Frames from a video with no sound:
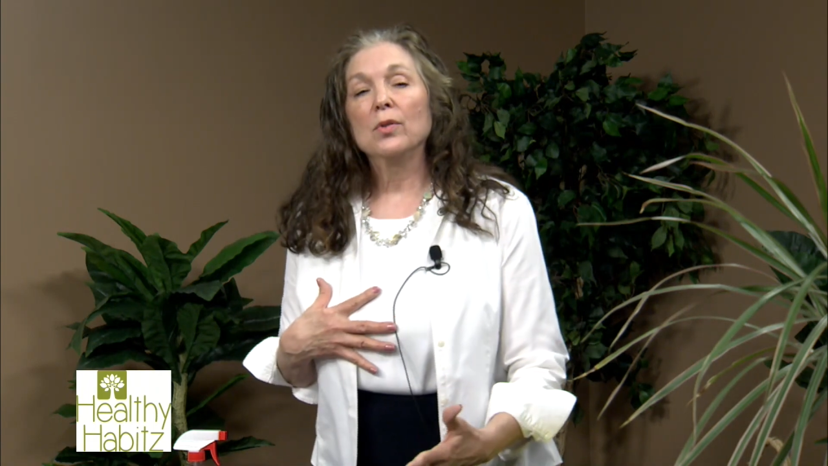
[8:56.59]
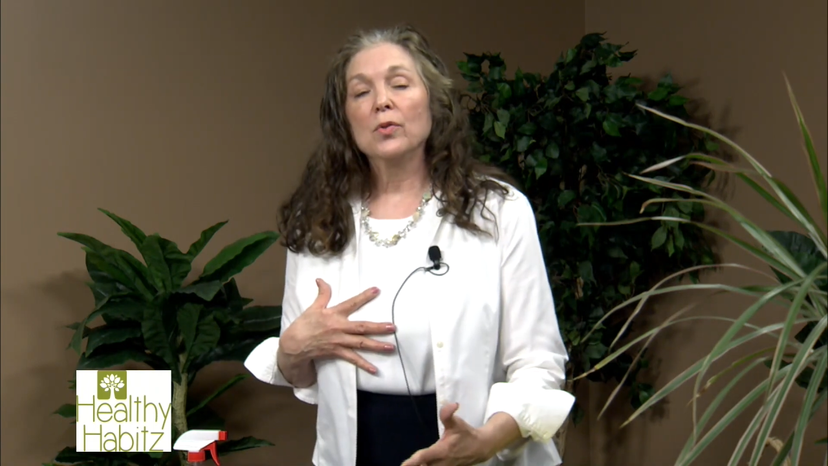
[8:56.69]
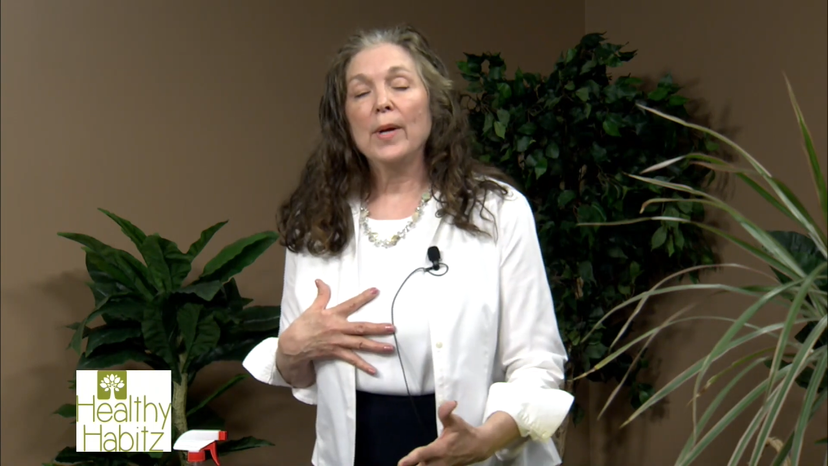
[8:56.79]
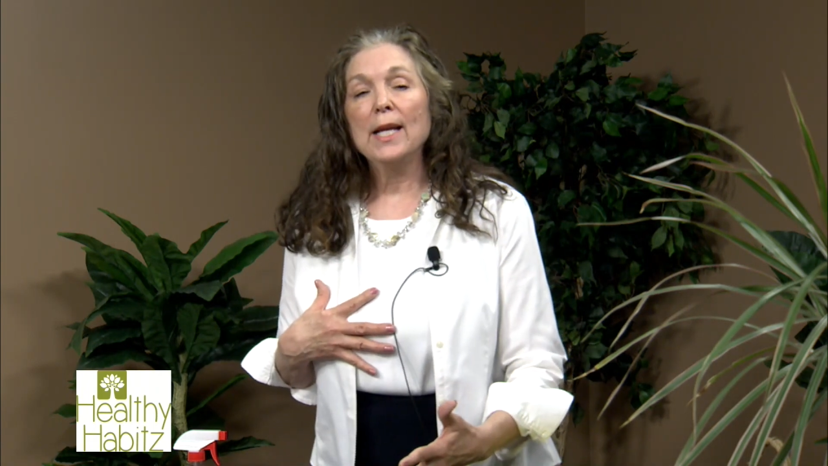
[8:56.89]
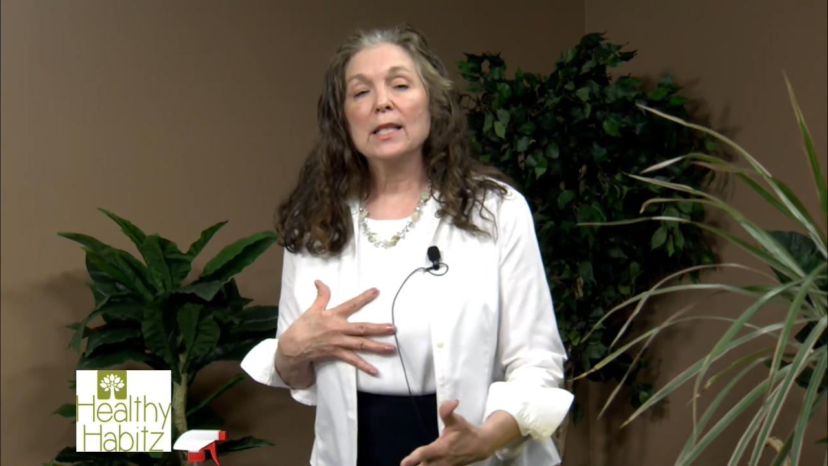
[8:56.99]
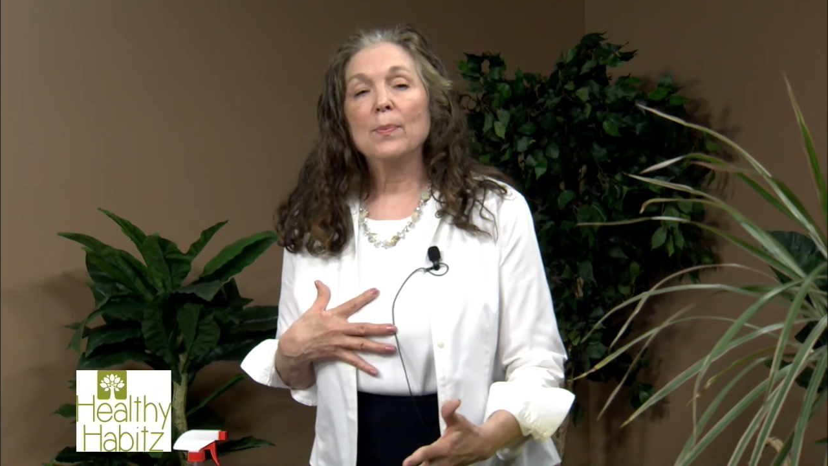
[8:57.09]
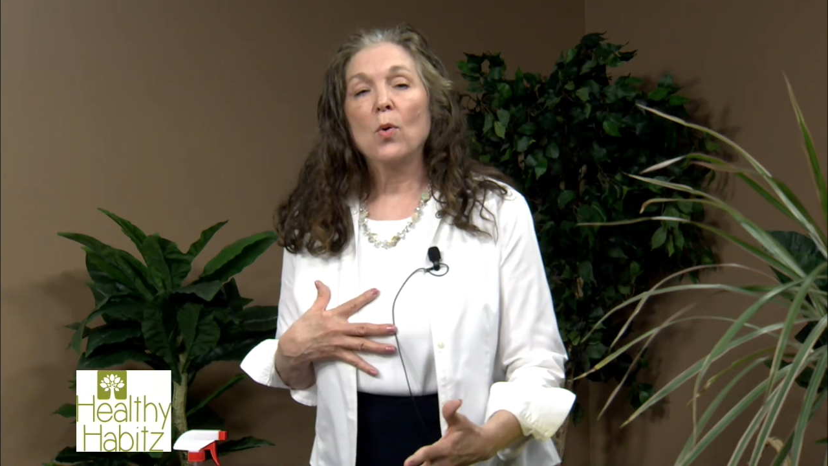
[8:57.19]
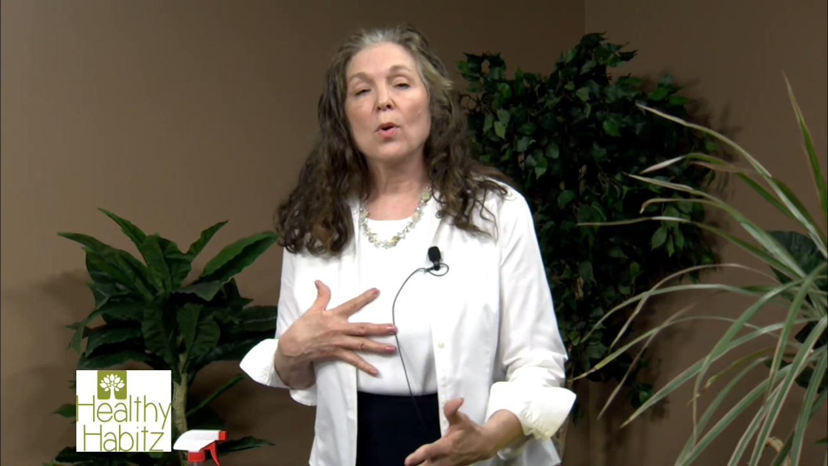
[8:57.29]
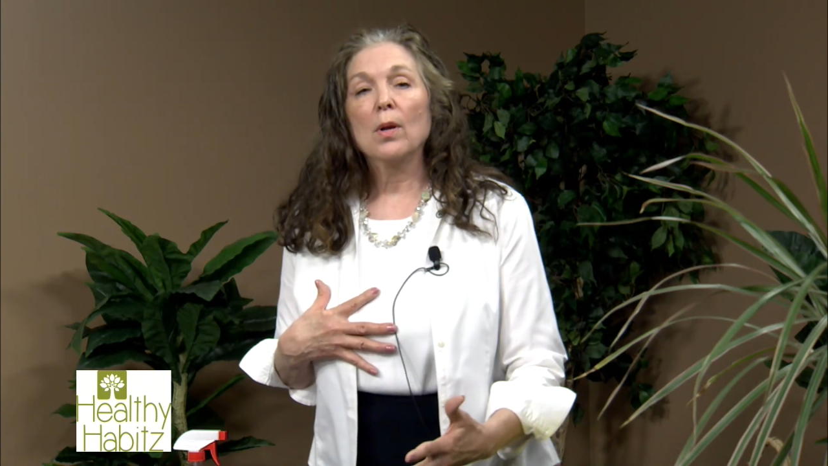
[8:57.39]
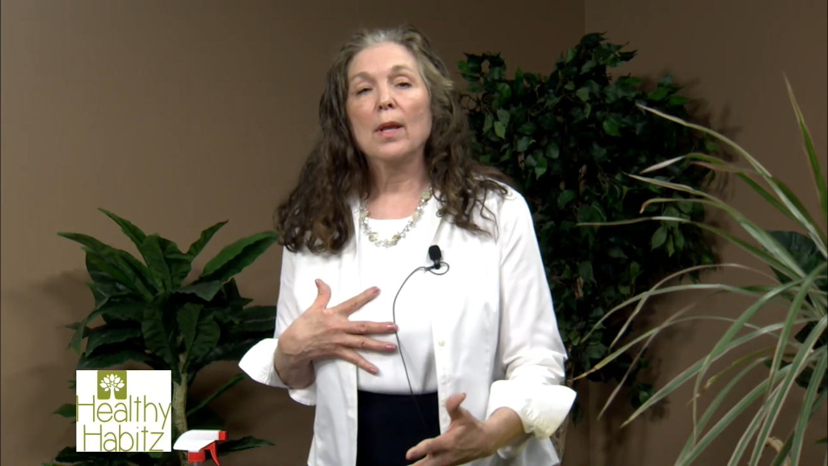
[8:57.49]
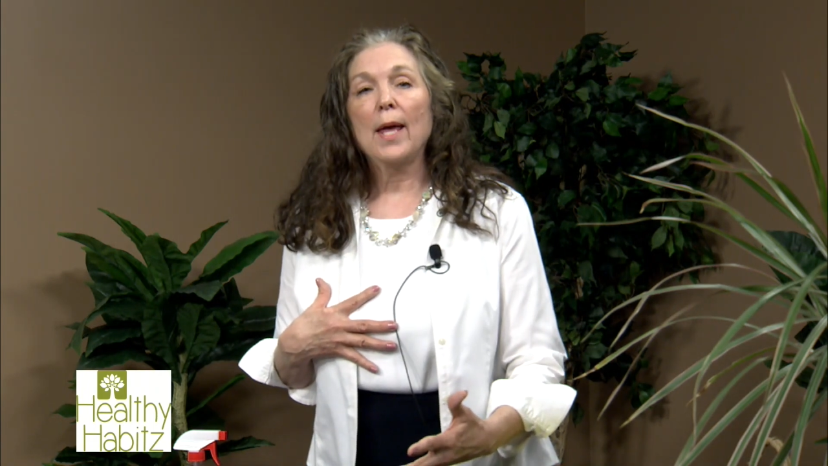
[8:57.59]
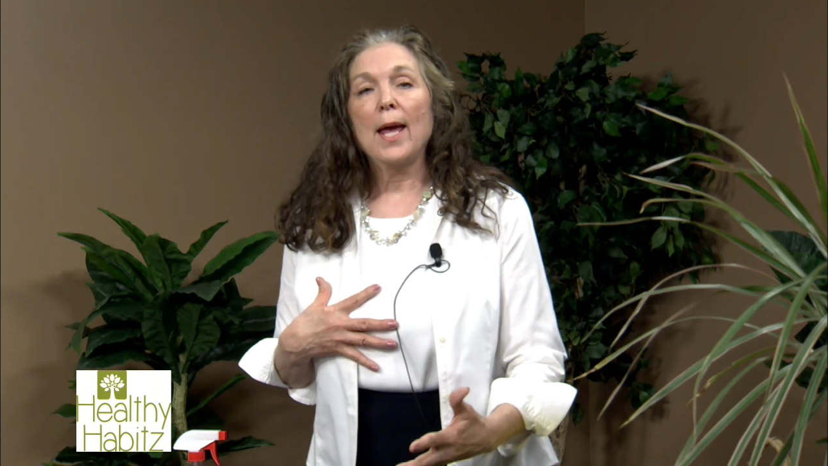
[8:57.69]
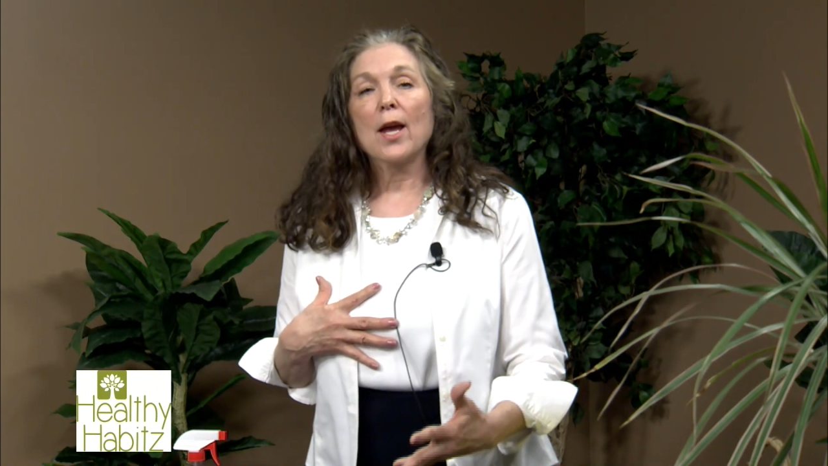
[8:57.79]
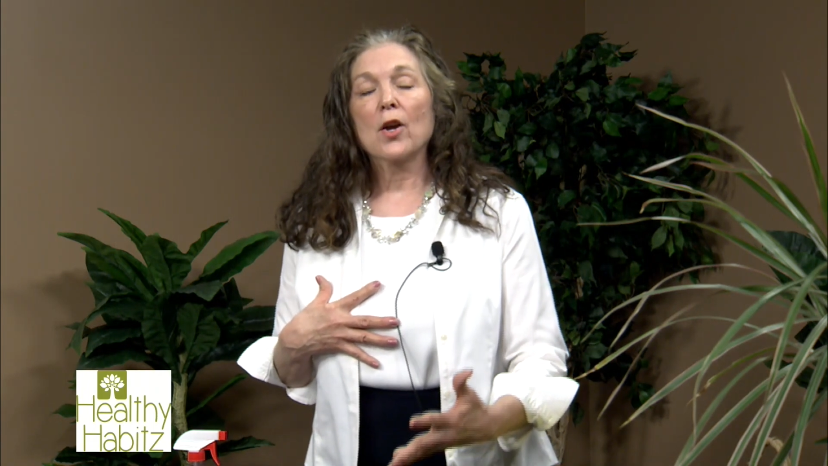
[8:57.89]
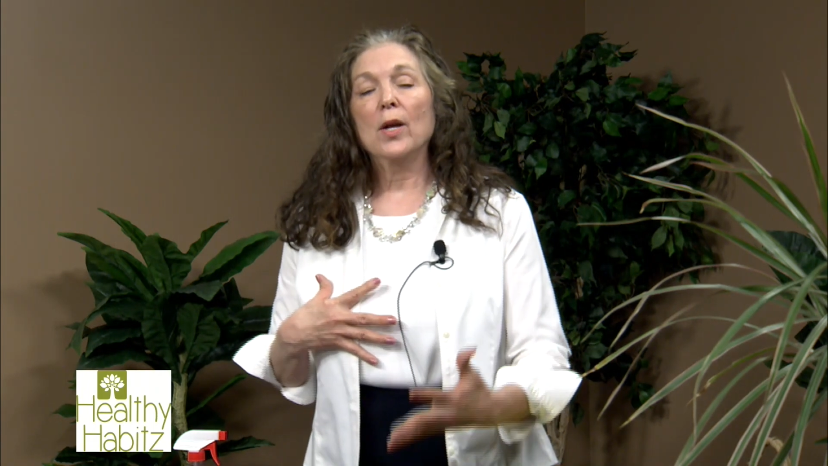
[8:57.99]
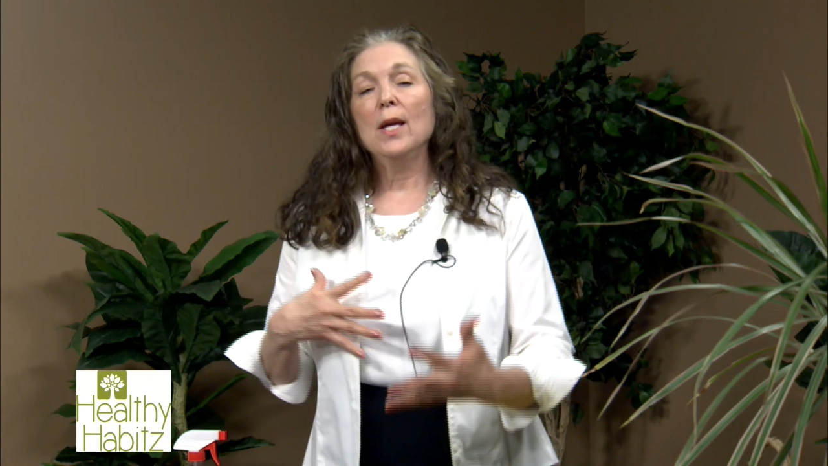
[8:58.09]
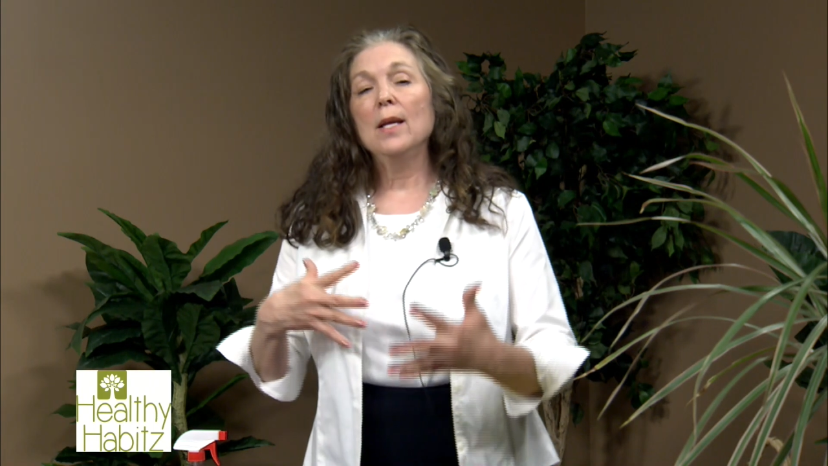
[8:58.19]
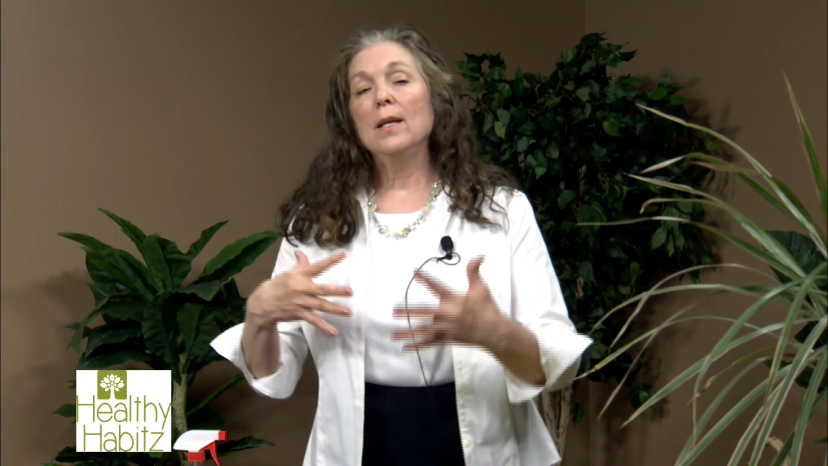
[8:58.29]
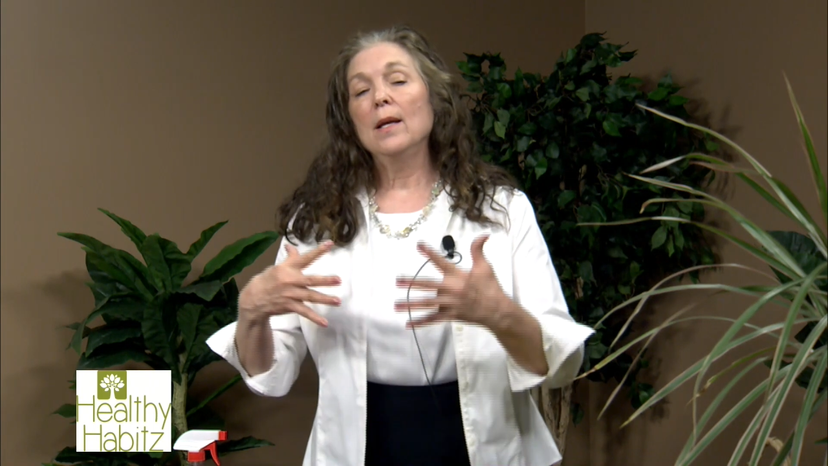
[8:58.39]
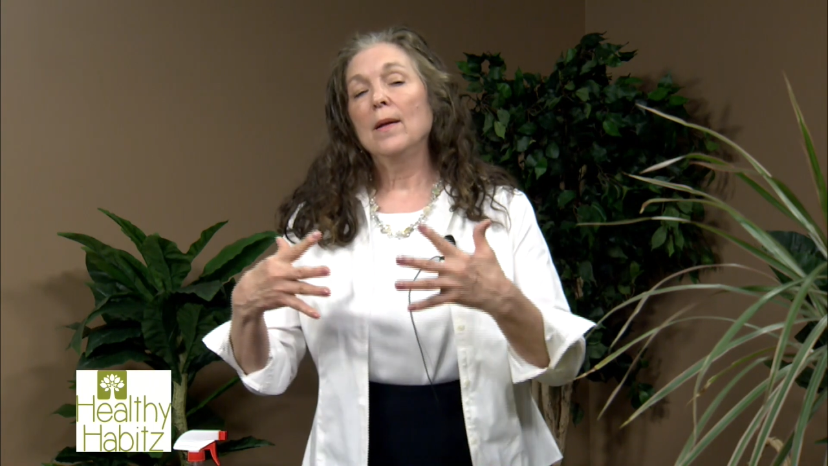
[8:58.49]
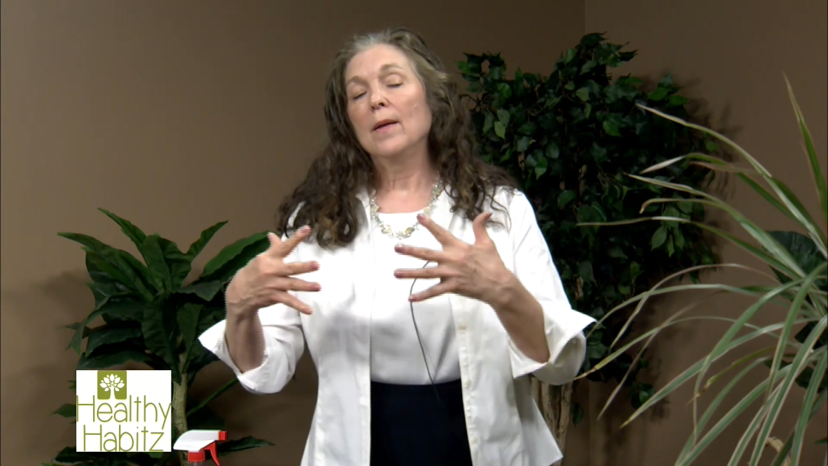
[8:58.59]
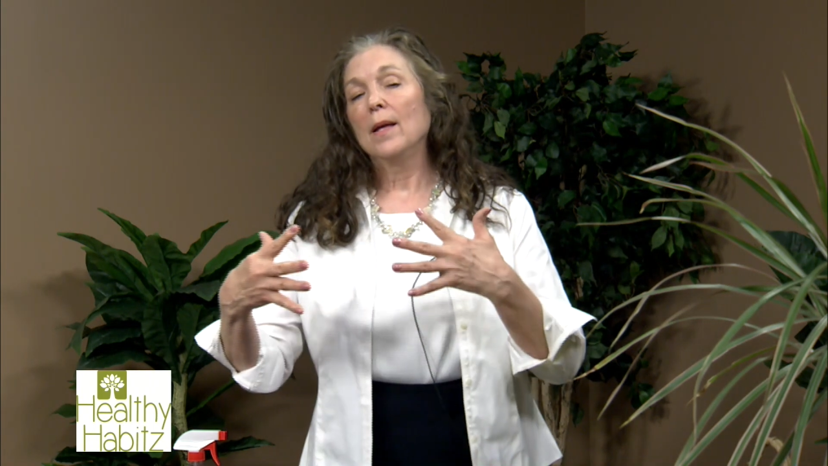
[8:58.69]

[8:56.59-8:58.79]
transport the air in